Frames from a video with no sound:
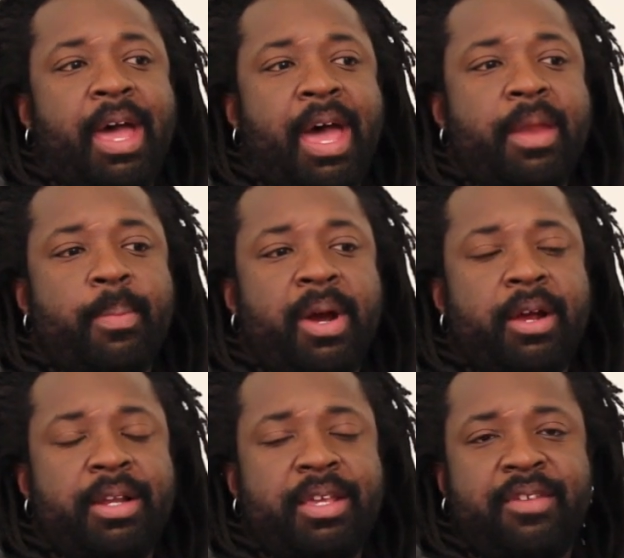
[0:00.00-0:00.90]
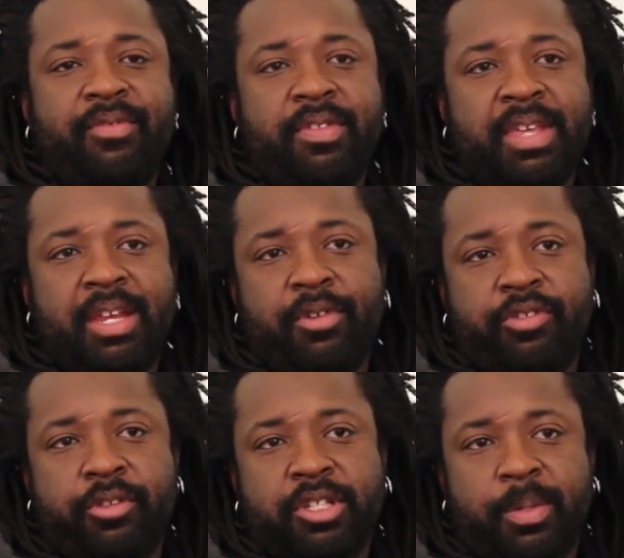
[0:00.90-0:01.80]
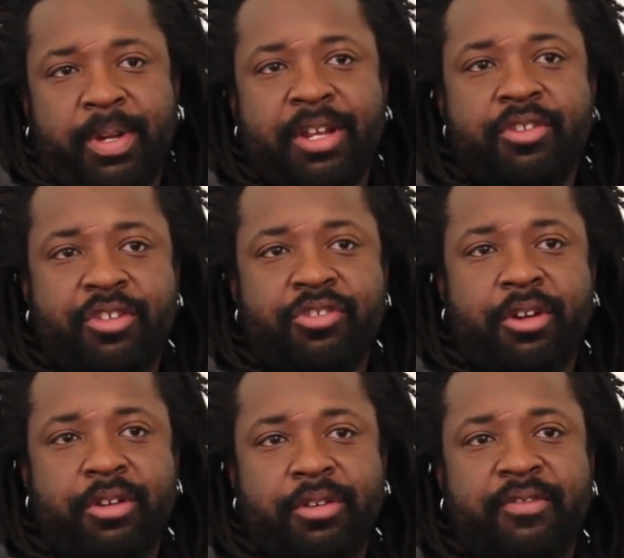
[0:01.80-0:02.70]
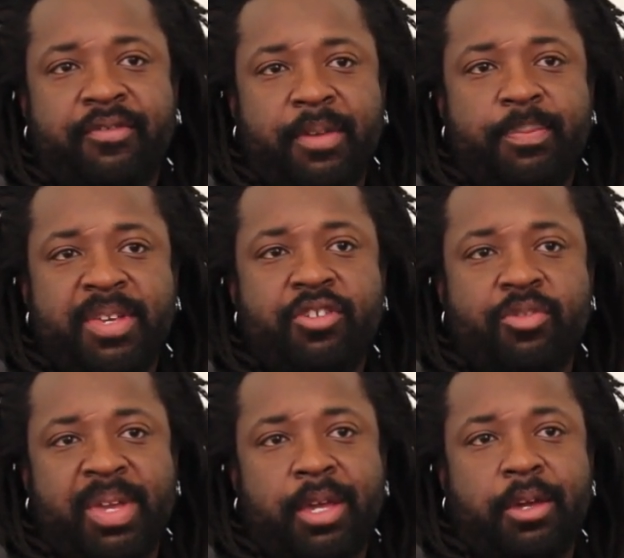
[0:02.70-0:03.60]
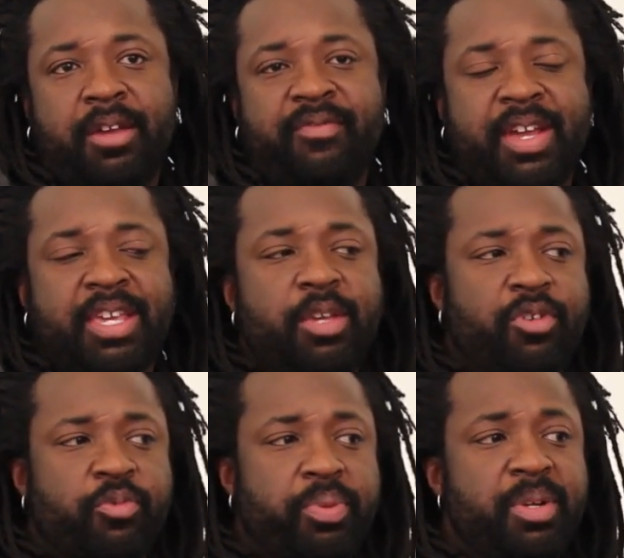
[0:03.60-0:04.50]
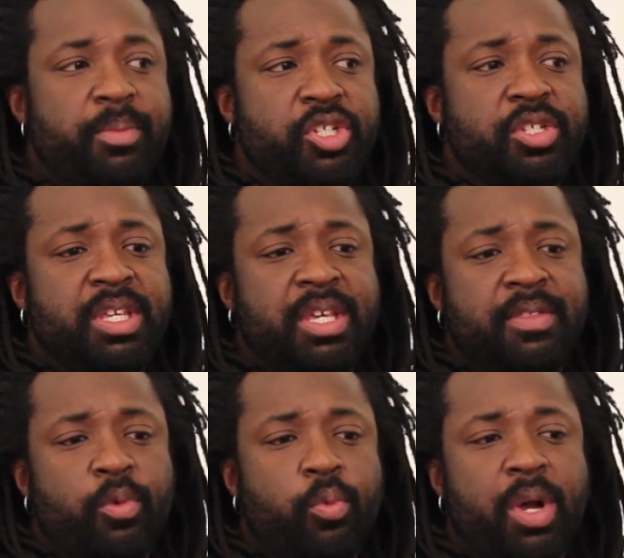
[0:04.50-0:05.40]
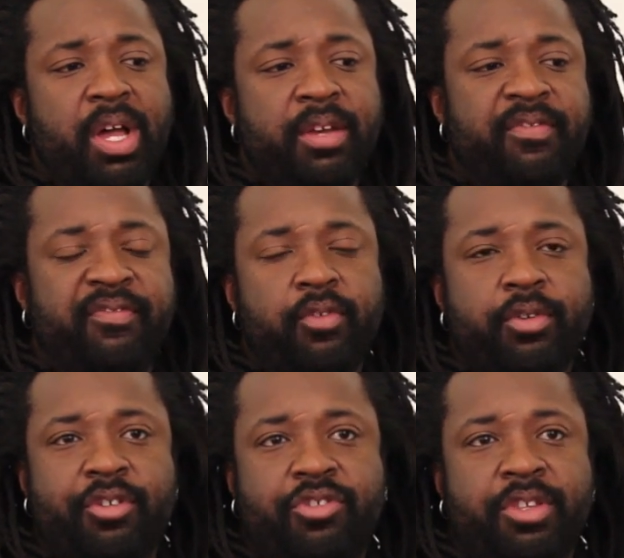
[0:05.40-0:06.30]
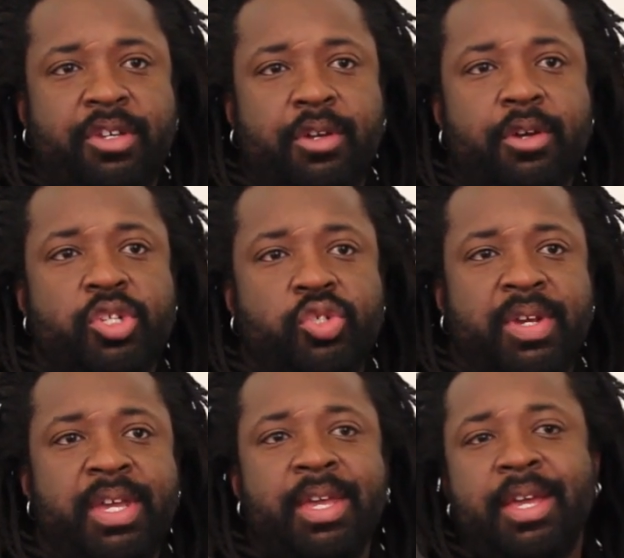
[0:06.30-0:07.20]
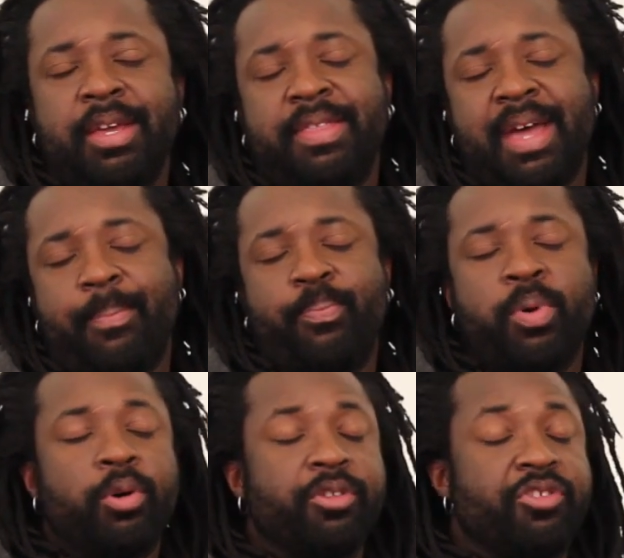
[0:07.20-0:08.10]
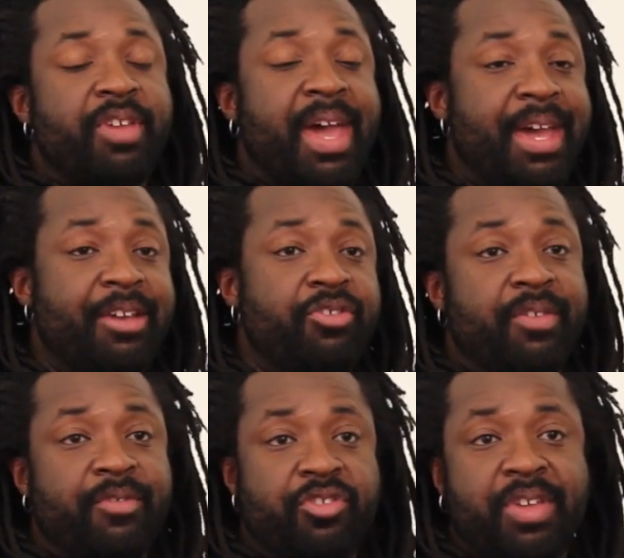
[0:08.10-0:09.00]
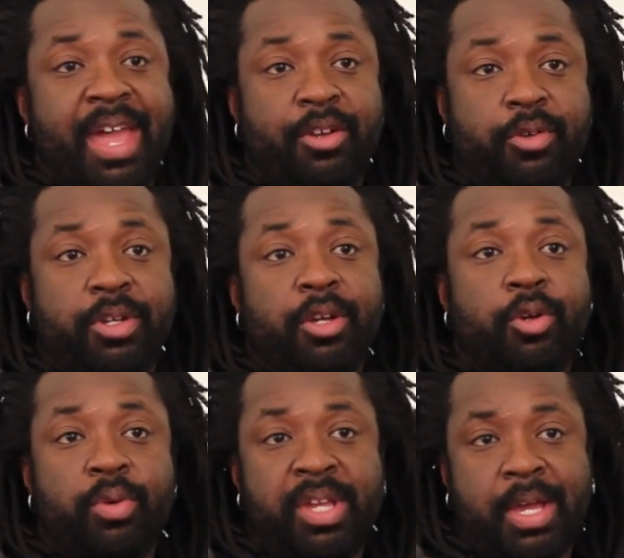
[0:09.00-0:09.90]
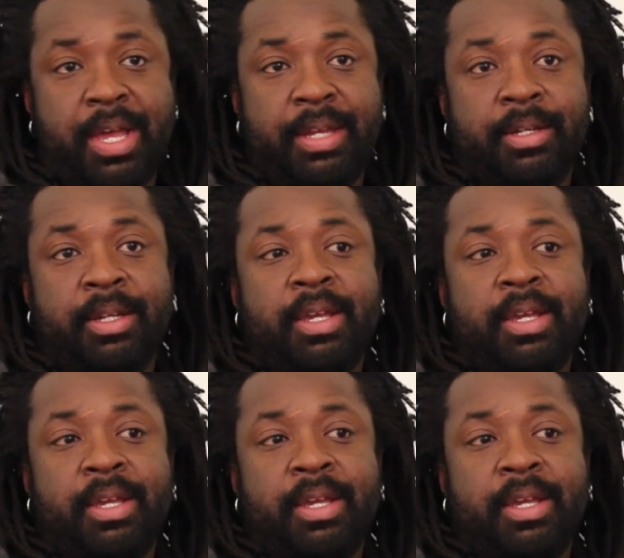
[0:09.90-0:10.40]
And Marley, even then, was looked upon as a sort of peacemaker. In fact, he was pretty much the, the one force in the country that both sides, every side, could agree on.